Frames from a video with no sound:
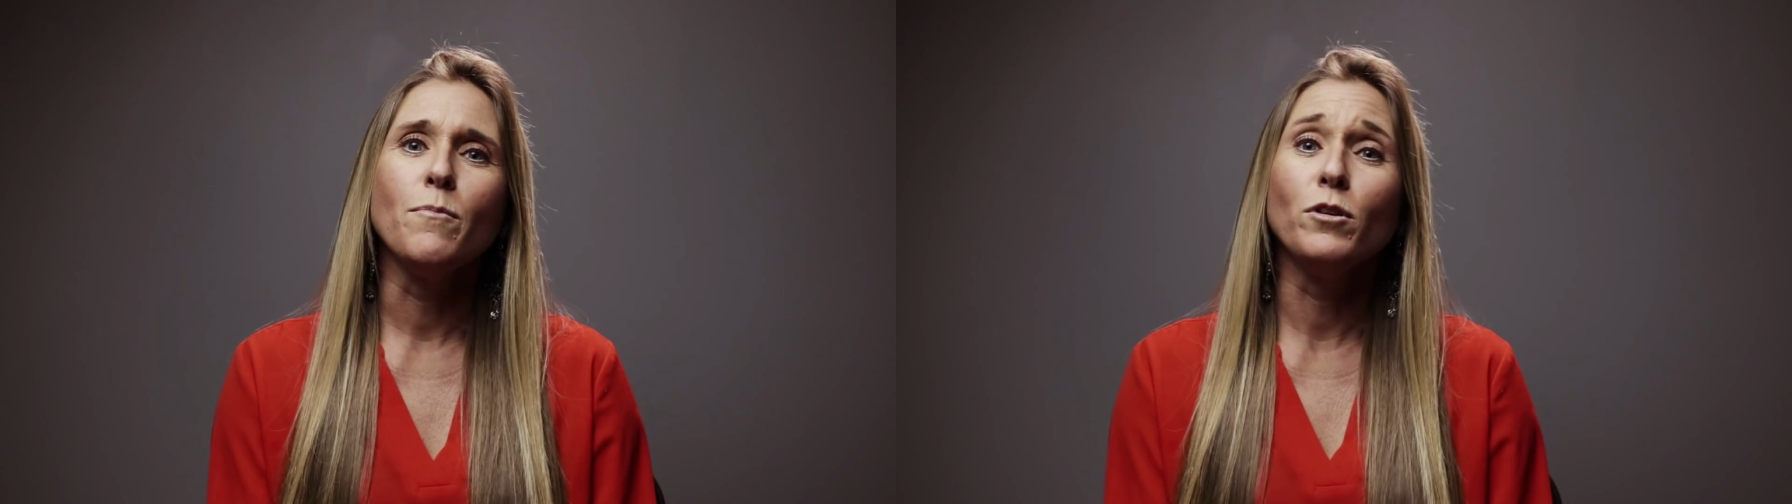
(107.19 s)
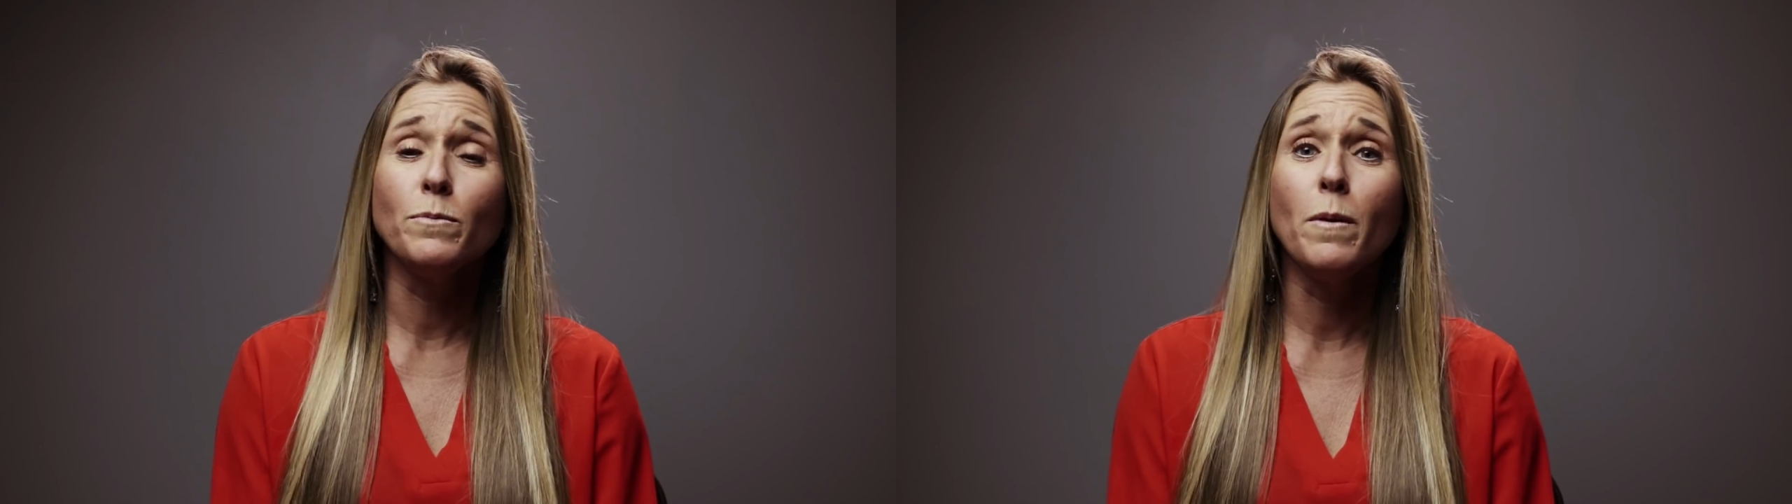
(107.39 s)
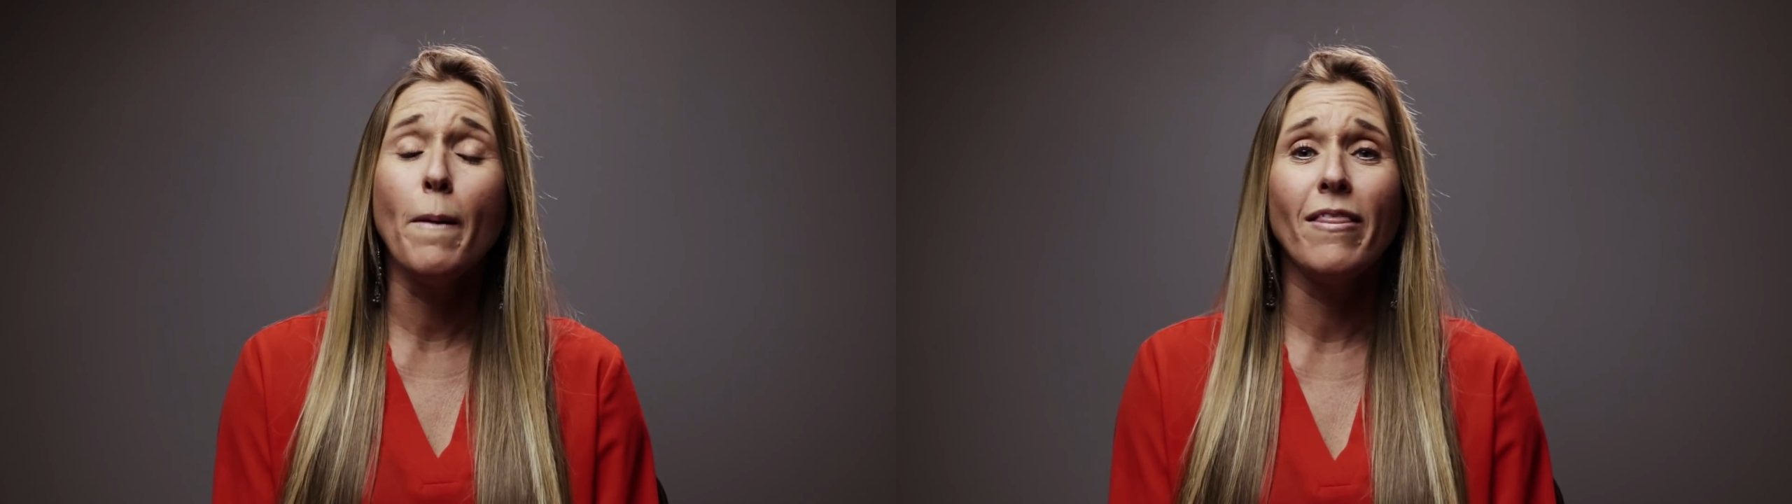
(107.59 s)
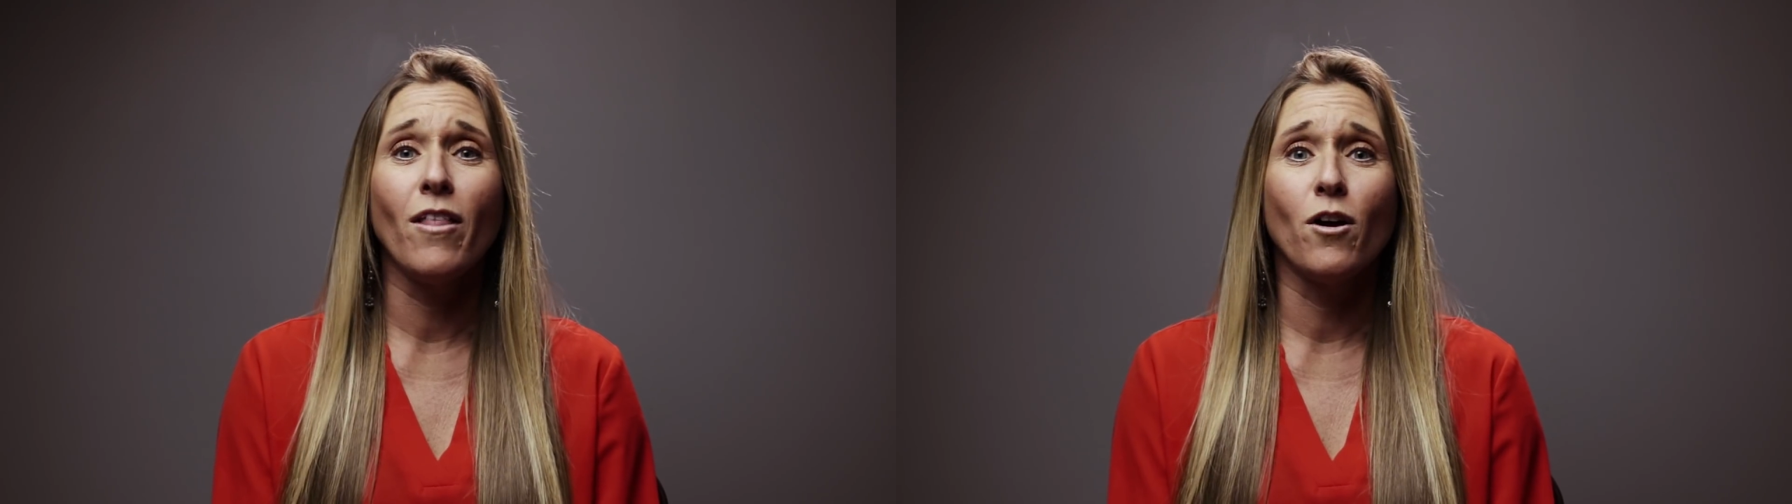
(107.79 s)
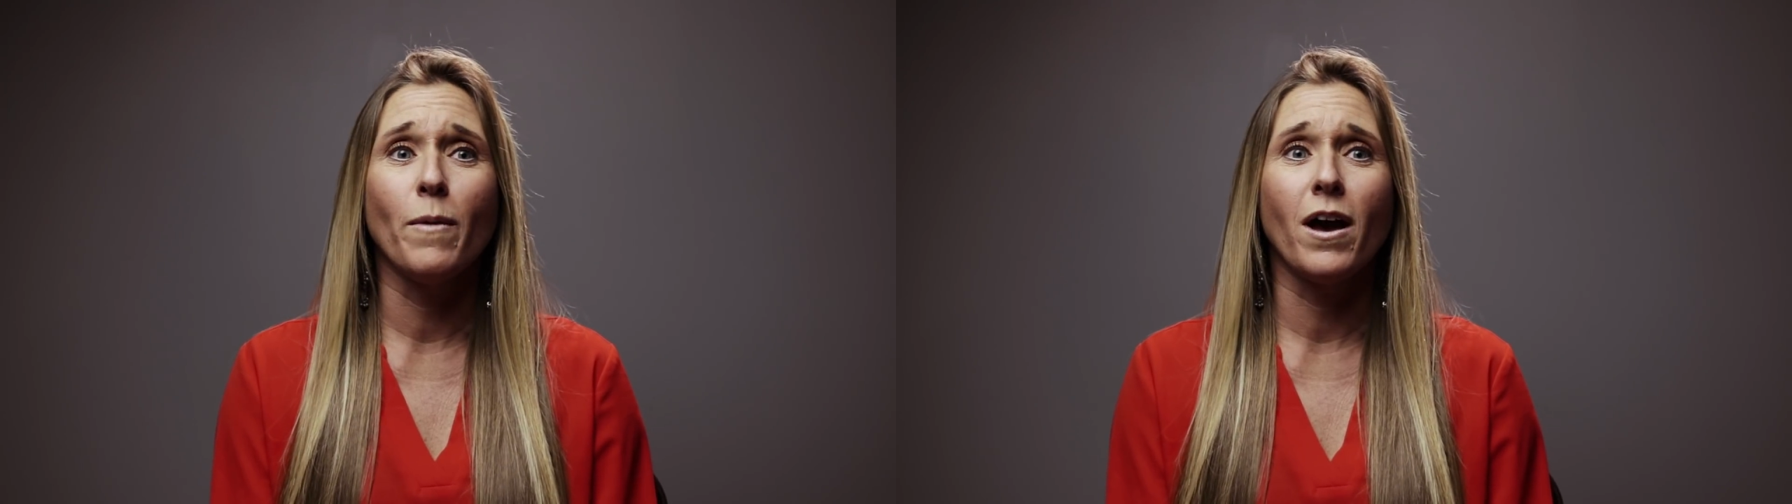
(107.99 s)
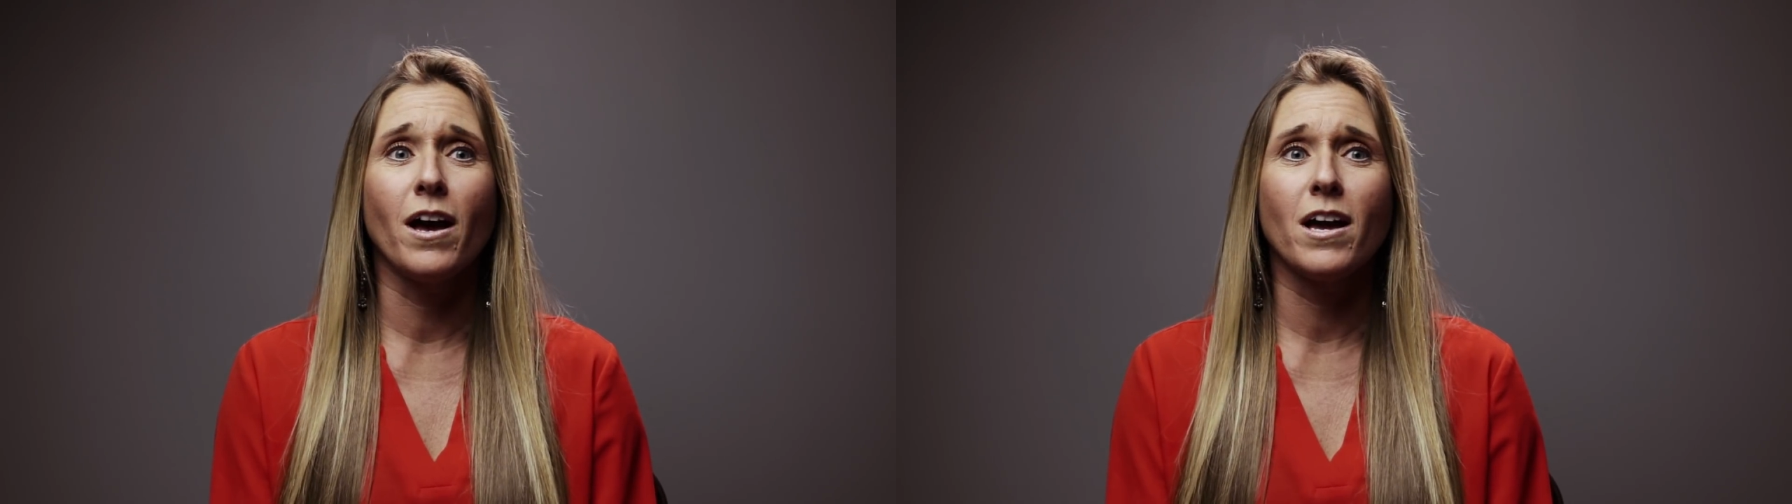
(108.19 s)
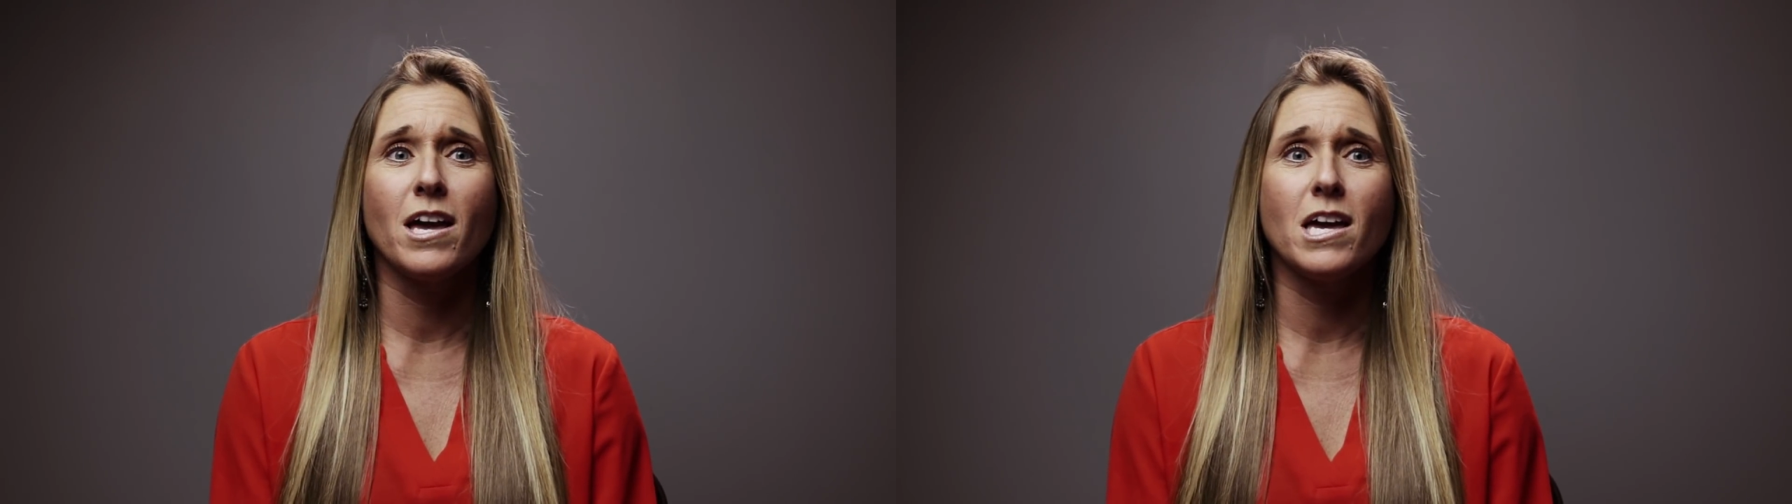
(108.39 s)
Multiple myeloma